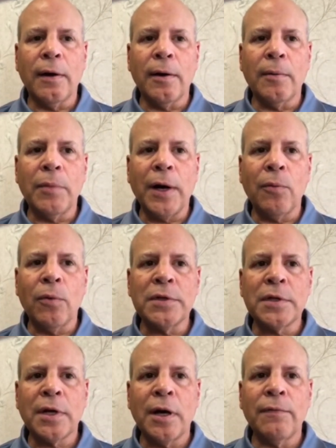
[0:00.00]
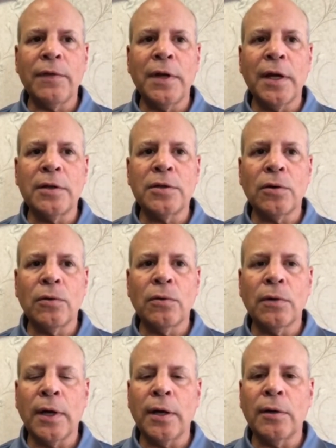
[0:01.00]
by what's
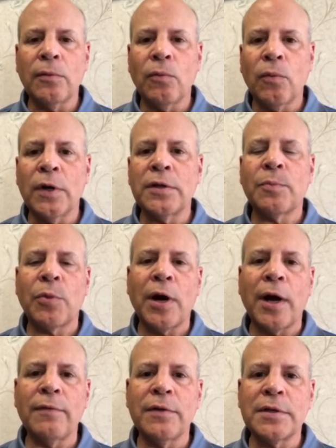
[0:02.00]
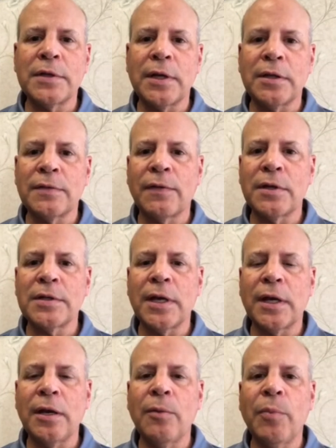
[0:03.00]
confidential and what's privacy as far as
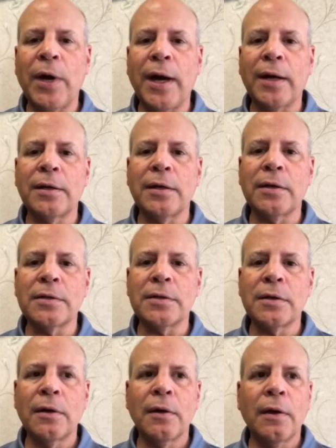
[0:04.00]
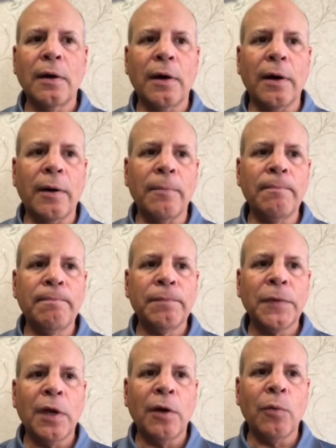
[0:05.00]
that impact is. And
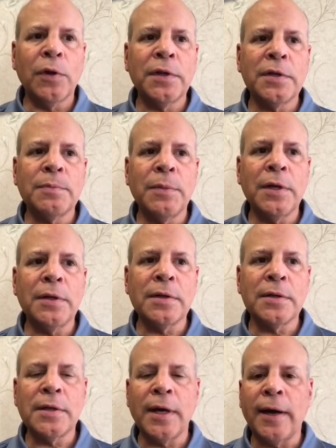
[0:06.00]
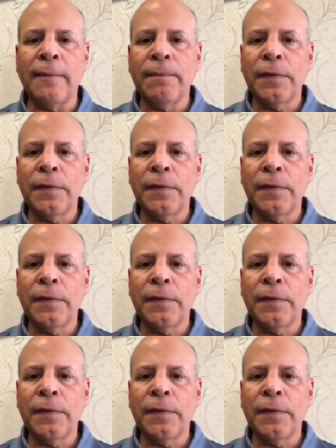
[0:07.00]
what this means is that